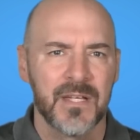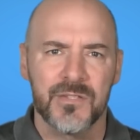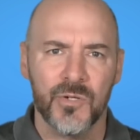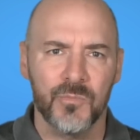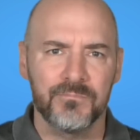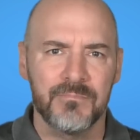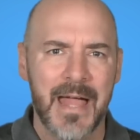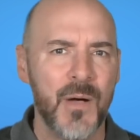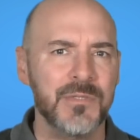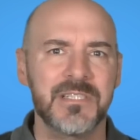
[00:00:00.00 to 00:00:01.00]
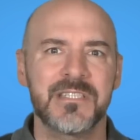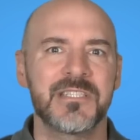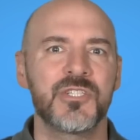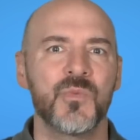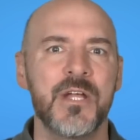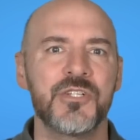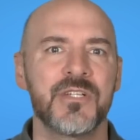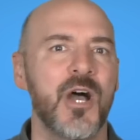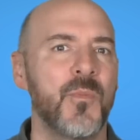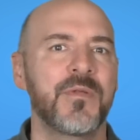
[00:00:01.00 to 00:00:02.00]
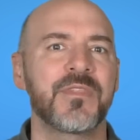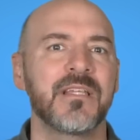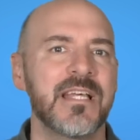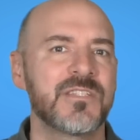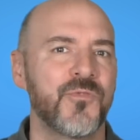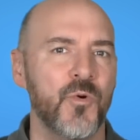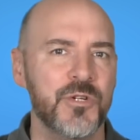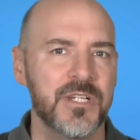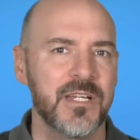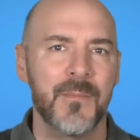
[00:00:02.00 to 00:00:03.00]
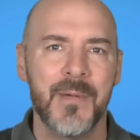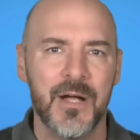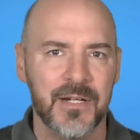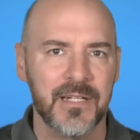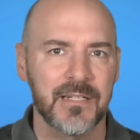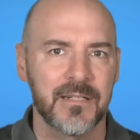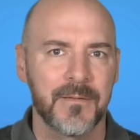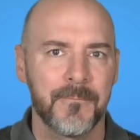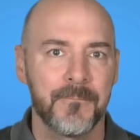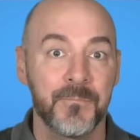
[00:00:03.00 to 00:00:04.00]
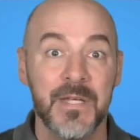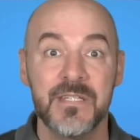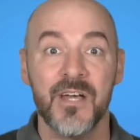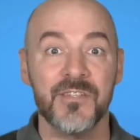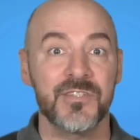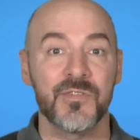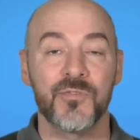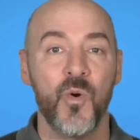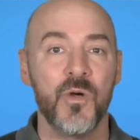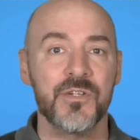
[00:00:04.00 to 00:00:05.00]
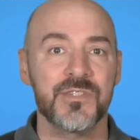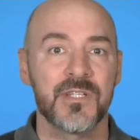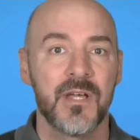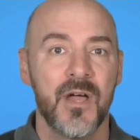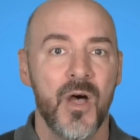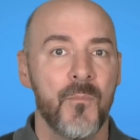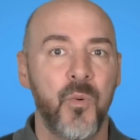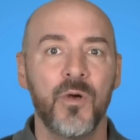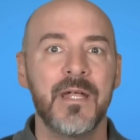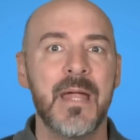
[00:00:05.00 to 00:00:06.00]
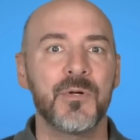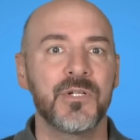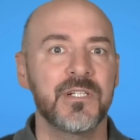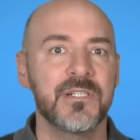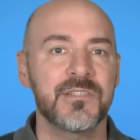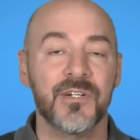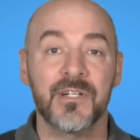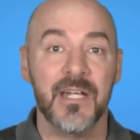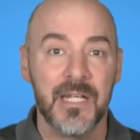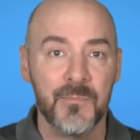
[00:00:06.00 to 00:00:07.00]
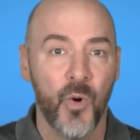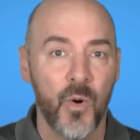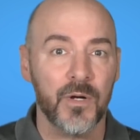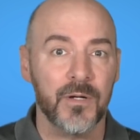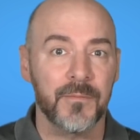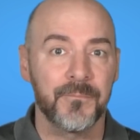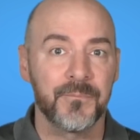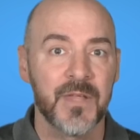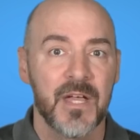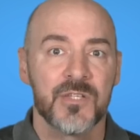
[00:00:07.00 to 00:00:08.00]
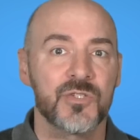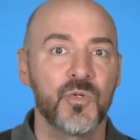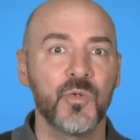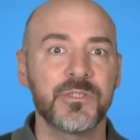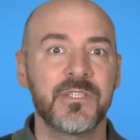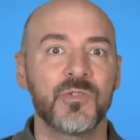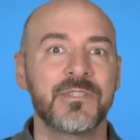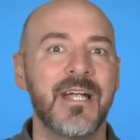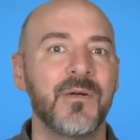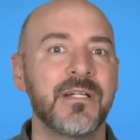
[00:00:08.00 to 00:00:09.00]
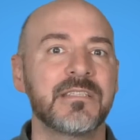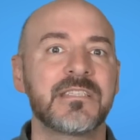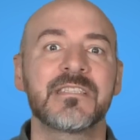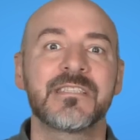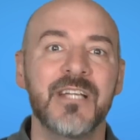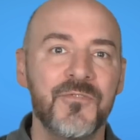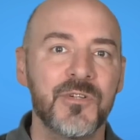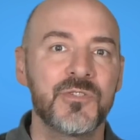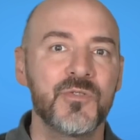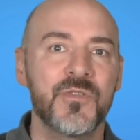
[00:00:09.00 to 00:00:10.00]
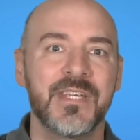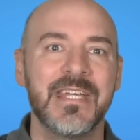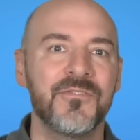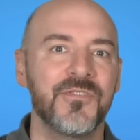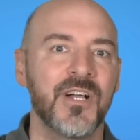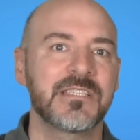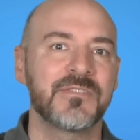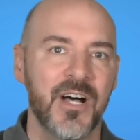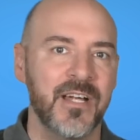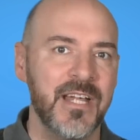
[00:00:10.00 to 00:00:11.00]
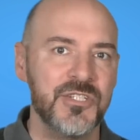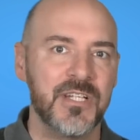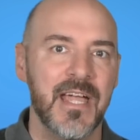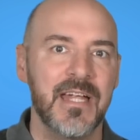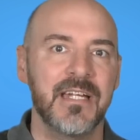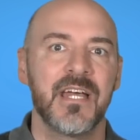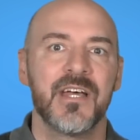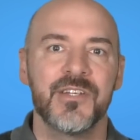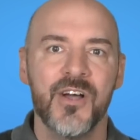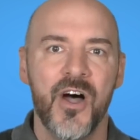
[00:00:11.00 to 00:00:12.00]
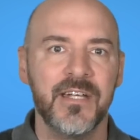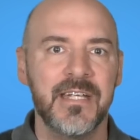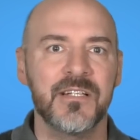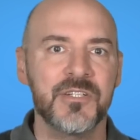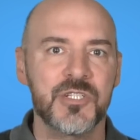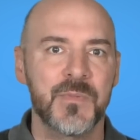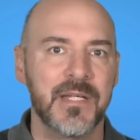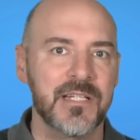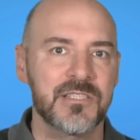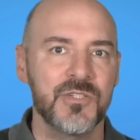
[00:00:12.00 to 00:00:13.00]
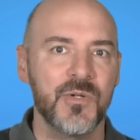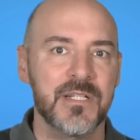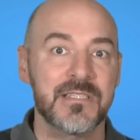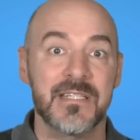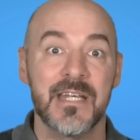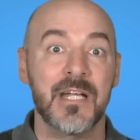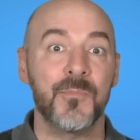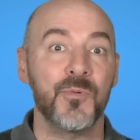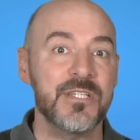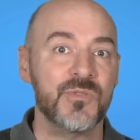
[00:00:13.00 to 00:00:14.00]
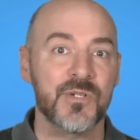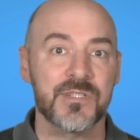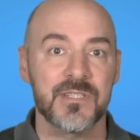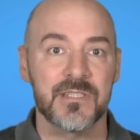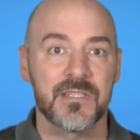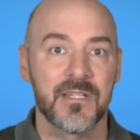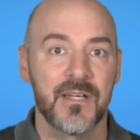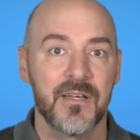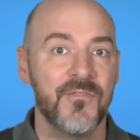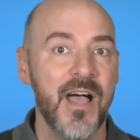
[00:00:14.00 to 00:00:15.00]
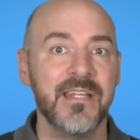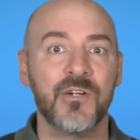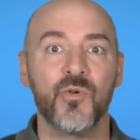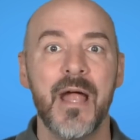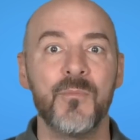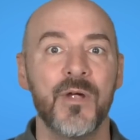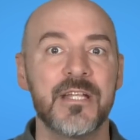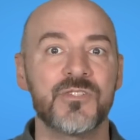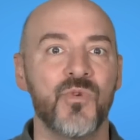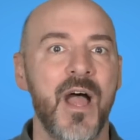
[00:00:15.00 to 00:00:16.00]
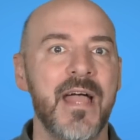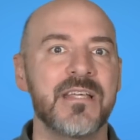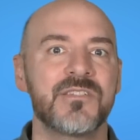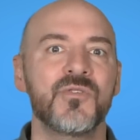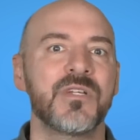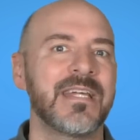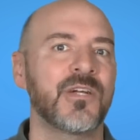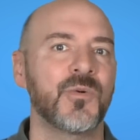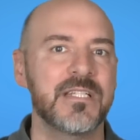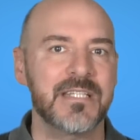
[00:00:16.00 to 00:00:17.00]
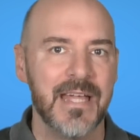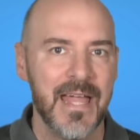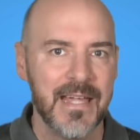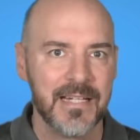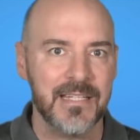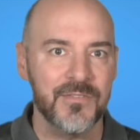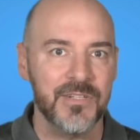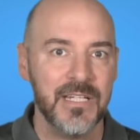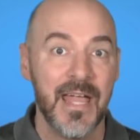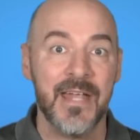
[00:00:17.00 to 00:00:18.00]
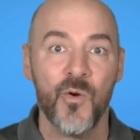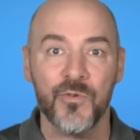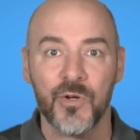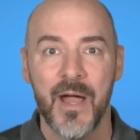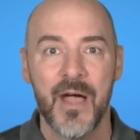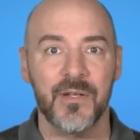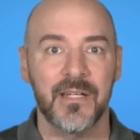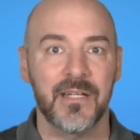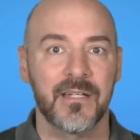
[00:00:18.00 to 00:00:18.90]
So, how is this situation helping the less fortunate American? It doesn't, of course. Poor neighborhoods are getting poorer. Schools in those areas suffer due to the influx of uneducated, non-English speaking students that take up resources. Violent crime rates rise due to increased gang activity and overcrowding.